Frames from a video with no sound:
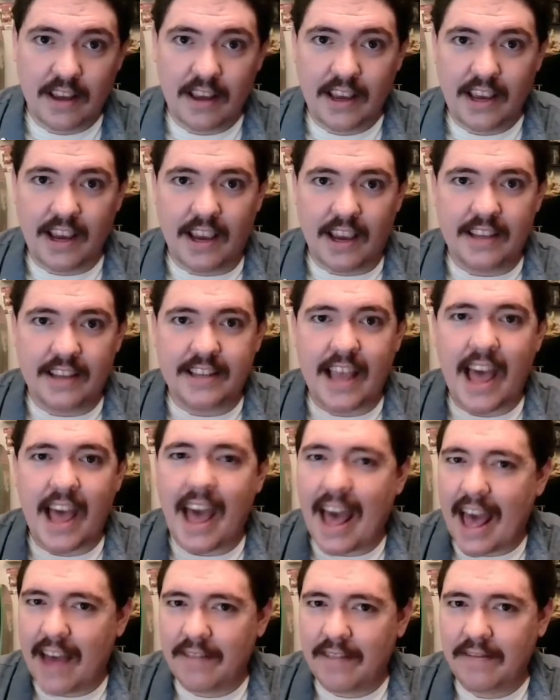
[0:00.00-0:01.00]
is
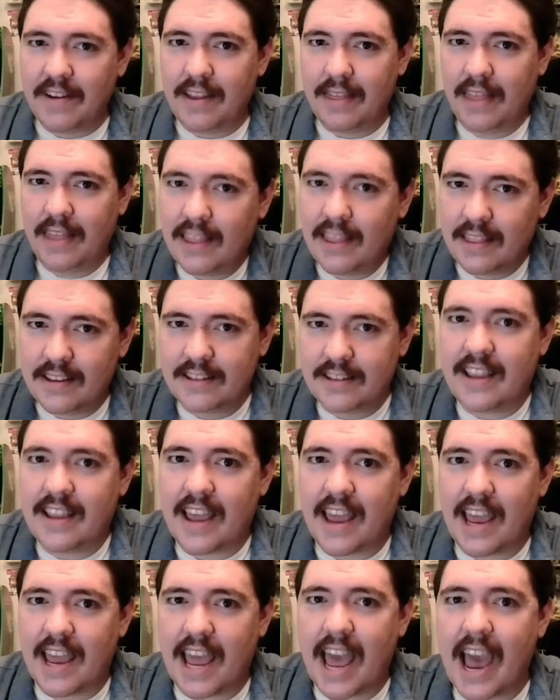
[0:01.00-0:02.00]
everything this
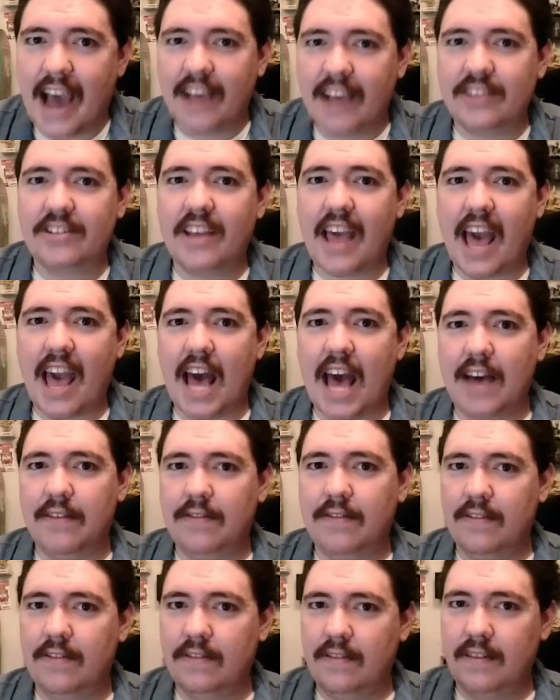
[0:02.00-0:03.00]
day has to
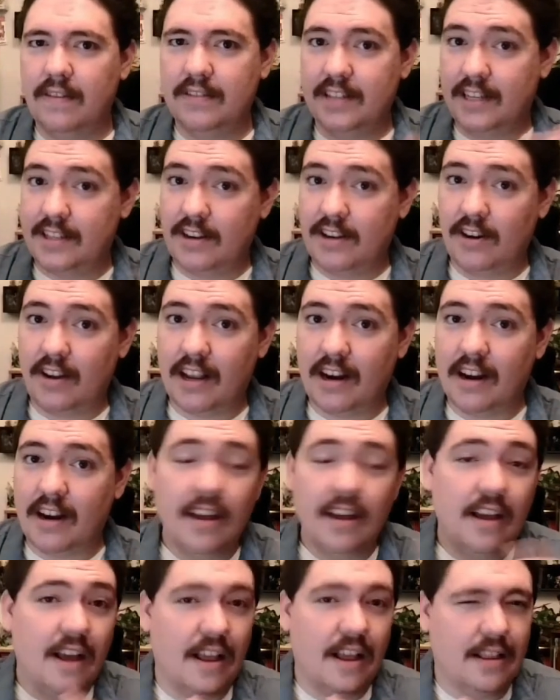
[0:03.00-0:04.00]
have, as like I said earlier,
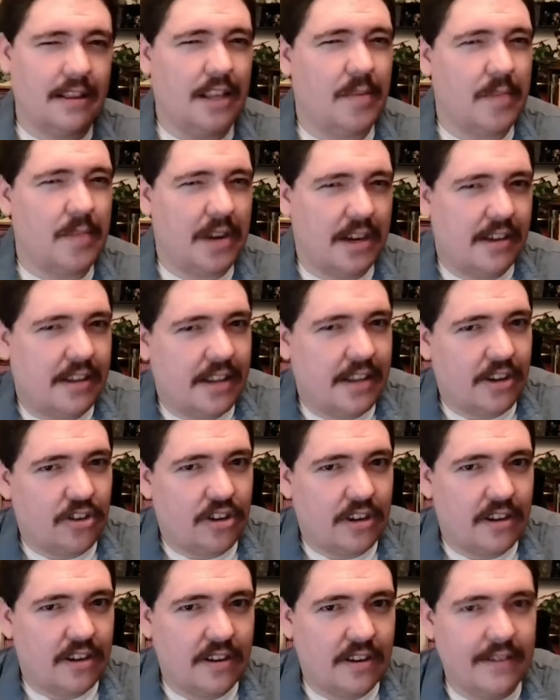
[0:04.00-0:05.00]
a limited edition,
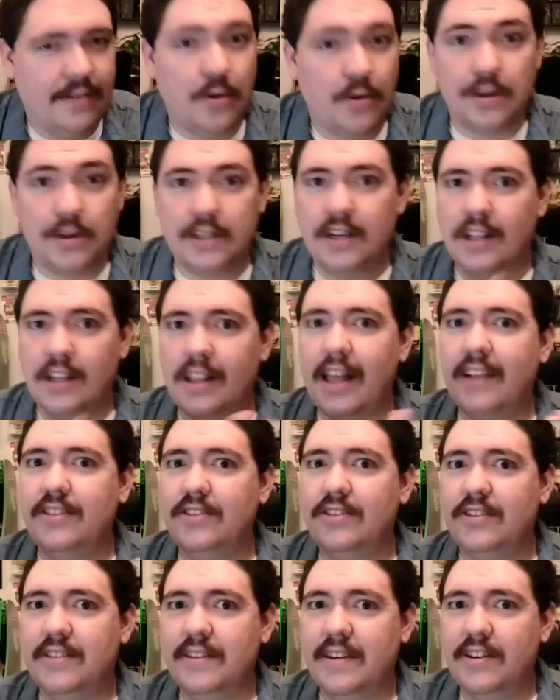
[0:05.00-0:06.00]
or a
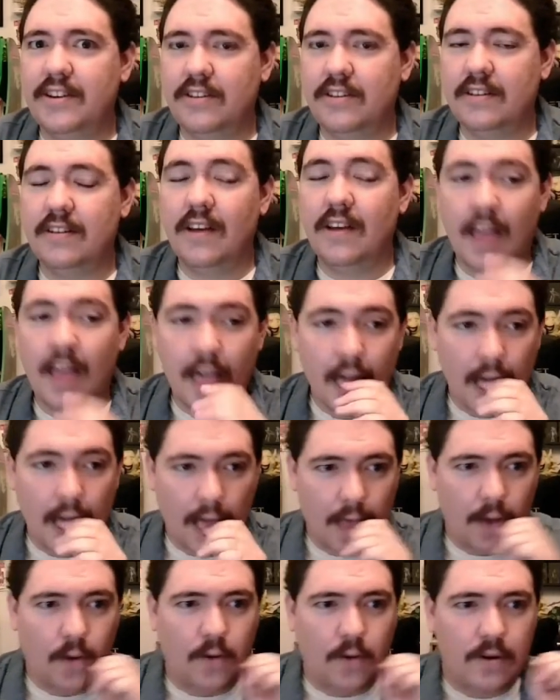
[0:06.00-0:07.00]
collector's edition,
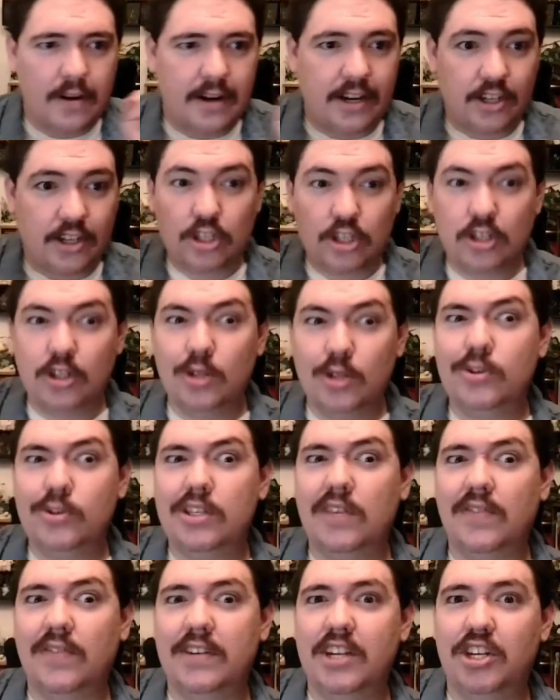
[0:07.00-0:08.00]
or an
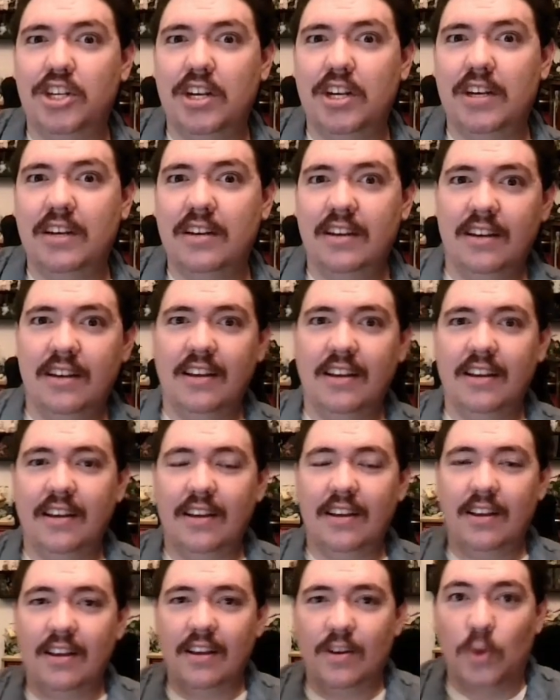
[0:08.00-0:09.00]
exclusive edition.
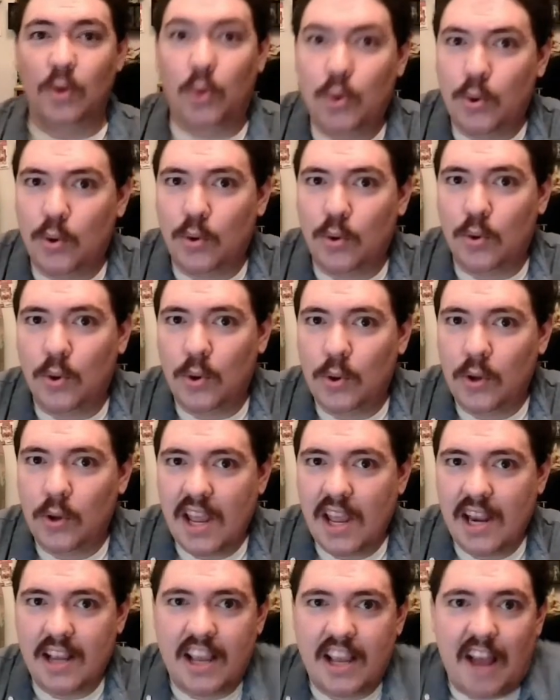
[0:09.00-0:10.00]
Ooh,
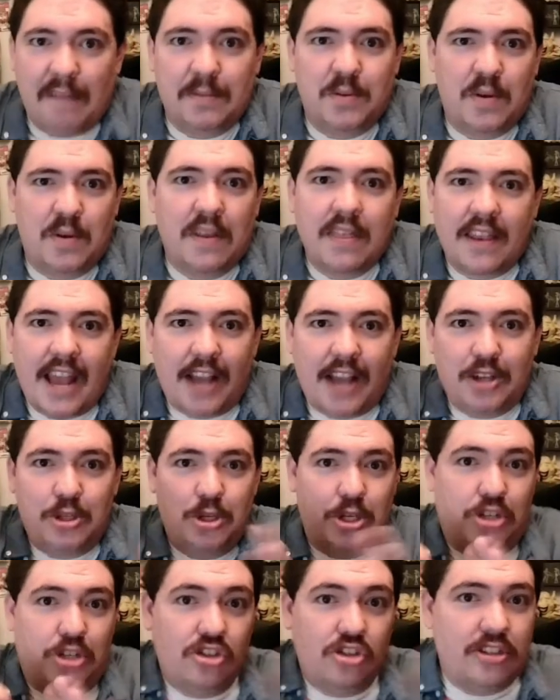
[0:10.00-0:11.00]
and it comes with an extra
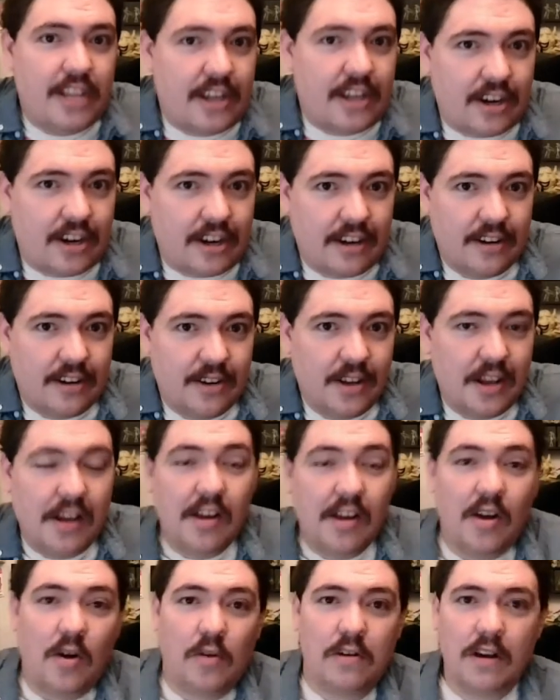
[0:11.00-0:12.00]
sticker,
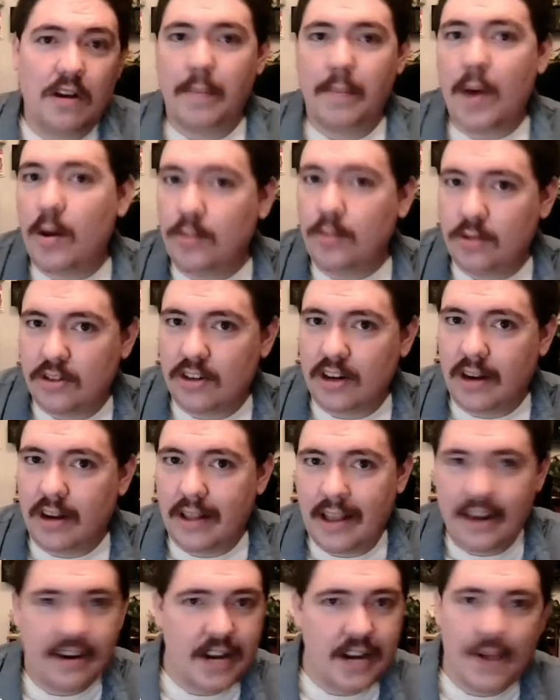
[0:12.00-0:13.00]
or a poster that
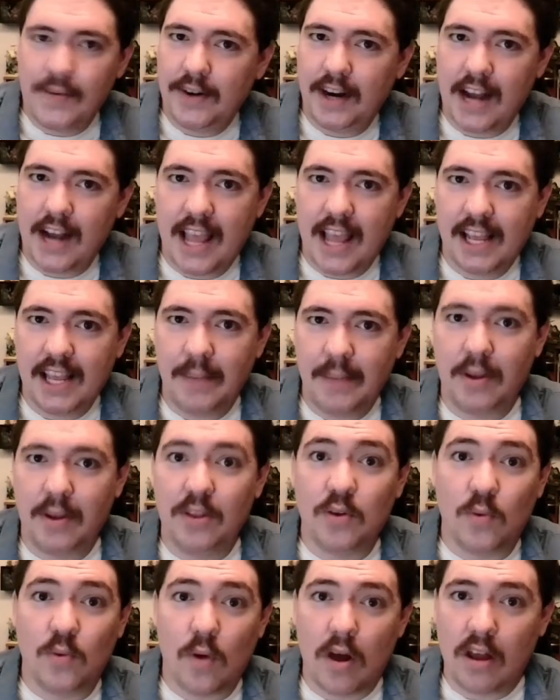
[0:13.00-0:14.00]
you're never going to hang up on the
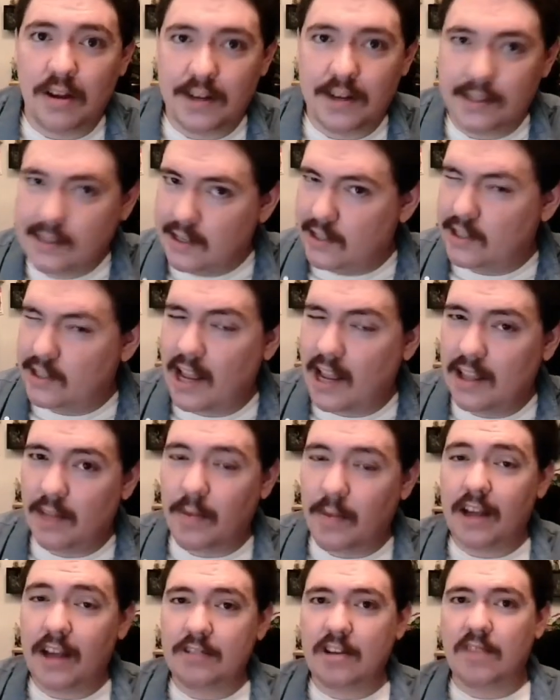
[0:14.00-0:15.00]
wall, and it's going to stay in the
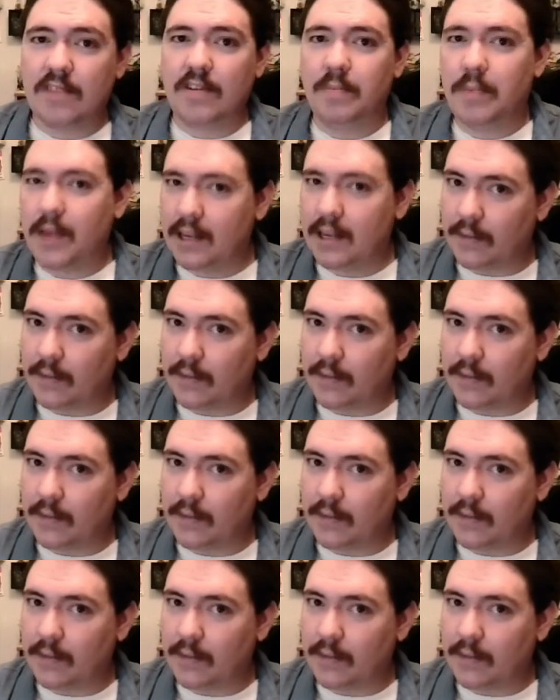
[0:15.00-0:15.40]
box forever, but